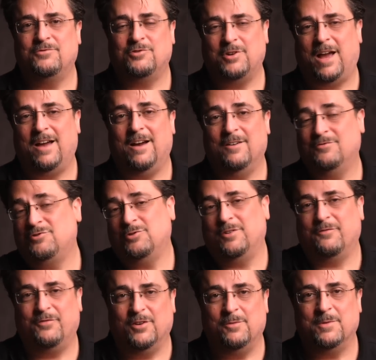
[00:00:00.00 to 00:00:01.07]
sh of
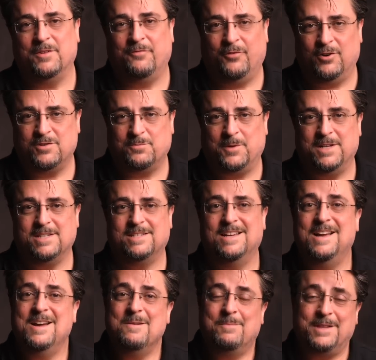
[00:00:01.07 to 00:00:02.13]
shooting film in the first place,
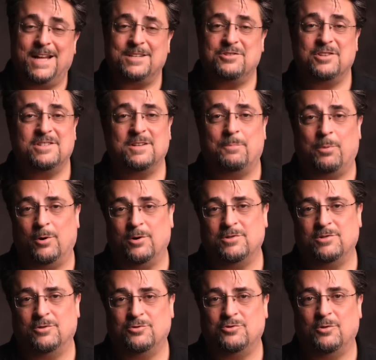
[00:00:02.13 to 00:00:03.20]
but that's just a
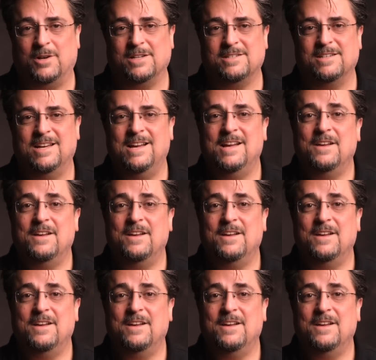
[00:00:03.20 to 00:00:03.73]
personal choice.